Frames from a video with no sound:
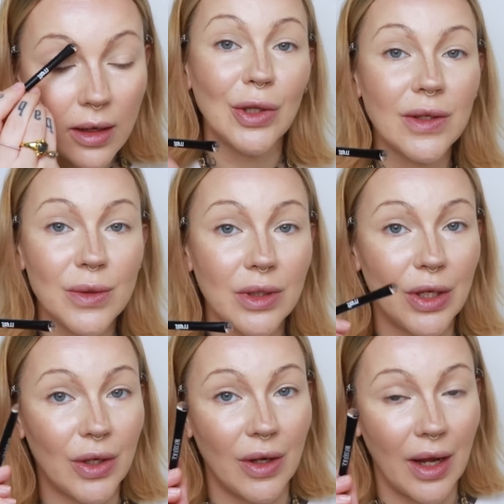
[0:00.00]
It looks really
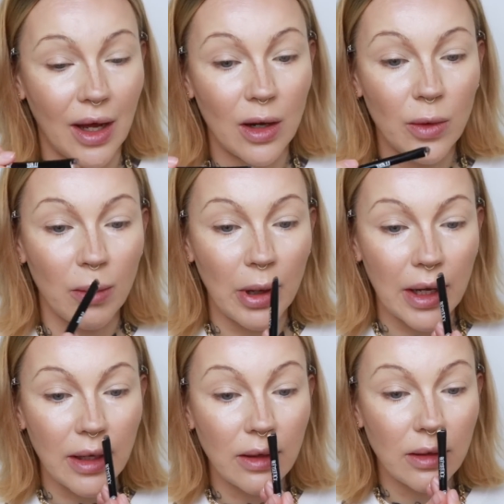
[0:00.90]
good. I kind of want to buy
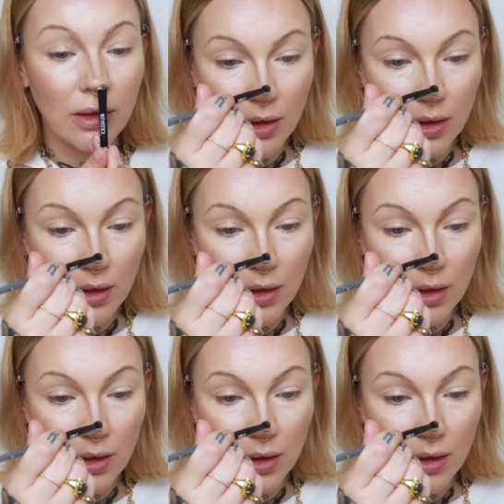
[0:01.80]
it.